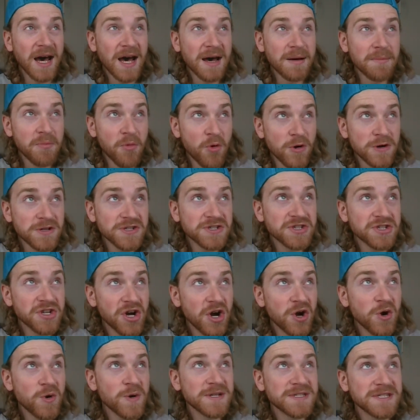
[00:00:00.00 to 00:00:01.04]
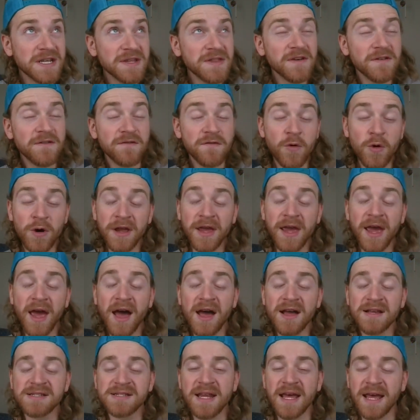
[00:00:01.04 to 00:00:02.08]
More snow is in the
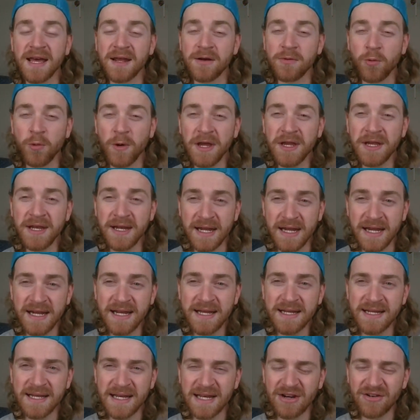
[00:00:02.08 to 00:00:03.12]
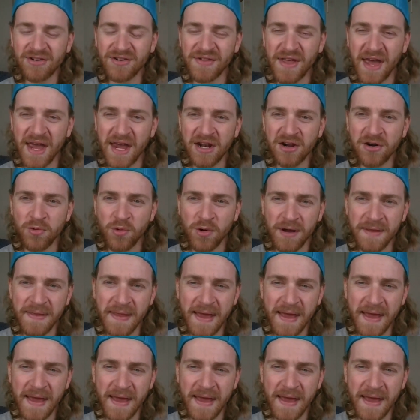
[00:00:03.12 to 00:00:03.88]
forecast, and we need it here in the 801.